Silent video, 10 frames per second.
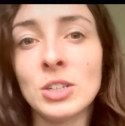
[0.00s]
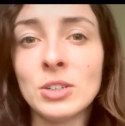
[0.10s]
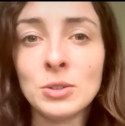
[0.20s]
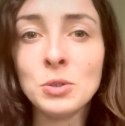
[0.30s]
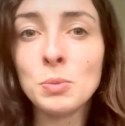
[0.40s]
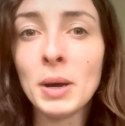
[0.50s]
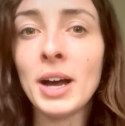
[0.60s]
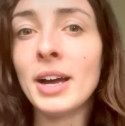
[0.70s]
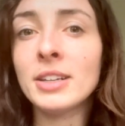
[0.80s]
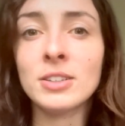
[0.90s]
to use
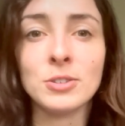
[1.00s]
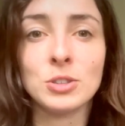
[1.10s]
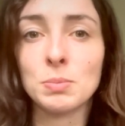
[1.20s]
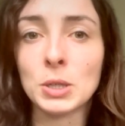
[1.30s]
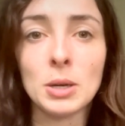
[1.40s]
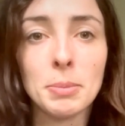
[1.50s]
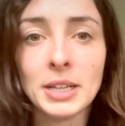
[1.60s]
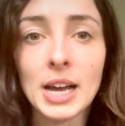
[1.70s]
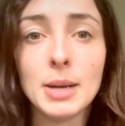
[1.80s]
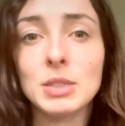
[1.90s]
Pi? They'll just burn up in
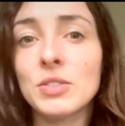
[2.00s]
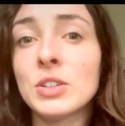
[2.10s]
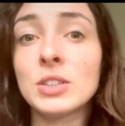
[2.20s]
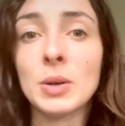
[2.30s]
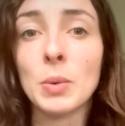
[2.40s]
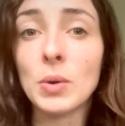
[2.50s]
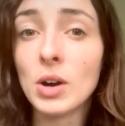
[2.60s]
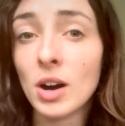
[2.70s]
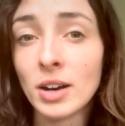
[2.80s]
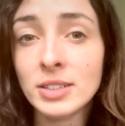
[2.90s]
the atmosphere and they won't
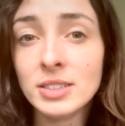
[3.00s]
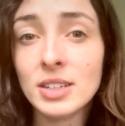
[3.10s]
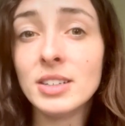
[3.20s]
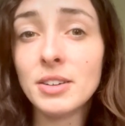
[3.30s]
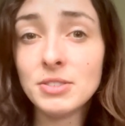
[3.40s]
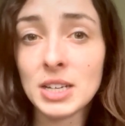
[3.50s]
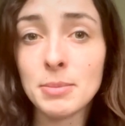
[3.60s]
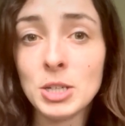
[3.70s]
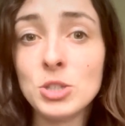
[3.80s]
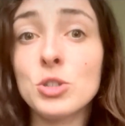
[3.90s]
cause enough
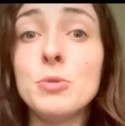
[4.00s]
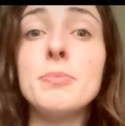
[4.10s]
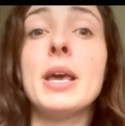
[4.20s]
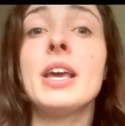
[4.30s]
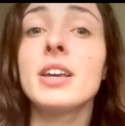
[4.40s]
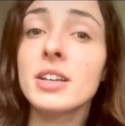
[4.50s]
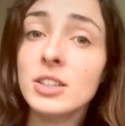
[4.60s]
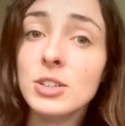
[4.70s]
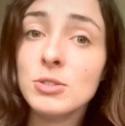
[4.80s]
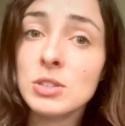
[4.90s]
damage to make
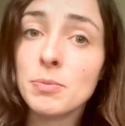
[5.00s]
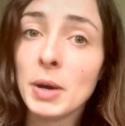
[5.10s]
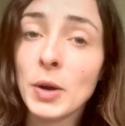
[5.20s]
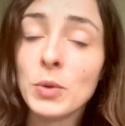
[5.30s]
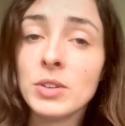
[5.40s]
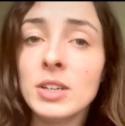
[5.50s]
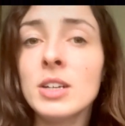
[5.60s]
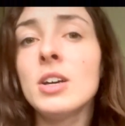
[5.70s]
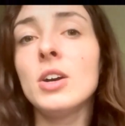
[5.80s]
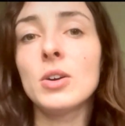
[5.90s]
the use of Pi worth
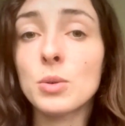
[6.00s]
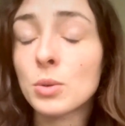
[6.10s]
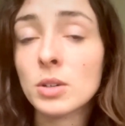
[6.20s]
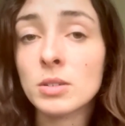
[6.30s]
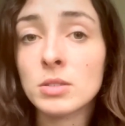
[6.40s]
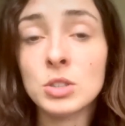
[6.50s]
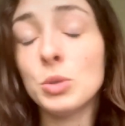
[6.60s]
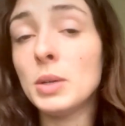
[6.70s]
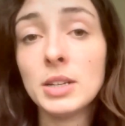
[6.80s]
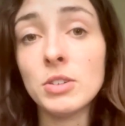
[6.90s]
it? Or
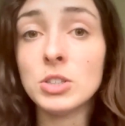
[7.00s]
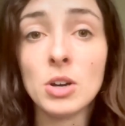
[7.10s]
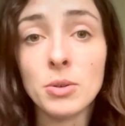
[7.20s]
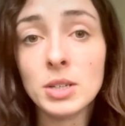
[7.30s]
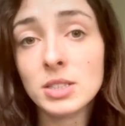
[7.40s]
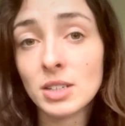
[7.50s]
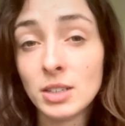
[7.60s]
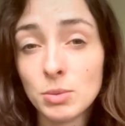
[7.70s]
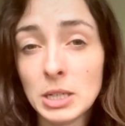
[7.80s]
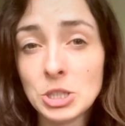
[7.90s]
do we even know this
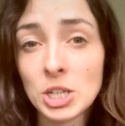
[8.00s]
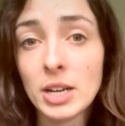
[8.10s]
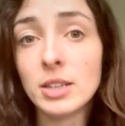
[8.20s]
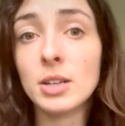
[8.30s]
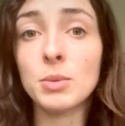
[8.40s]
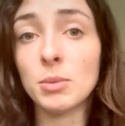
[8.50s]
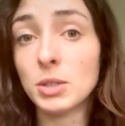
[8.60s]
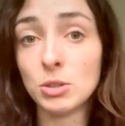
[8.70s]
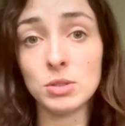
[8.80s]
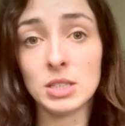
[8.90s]
size range yet that we
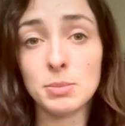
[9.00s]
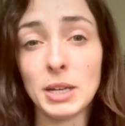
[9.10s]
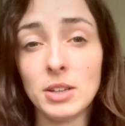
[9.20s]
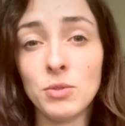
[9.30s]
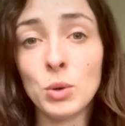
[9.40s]
would use this method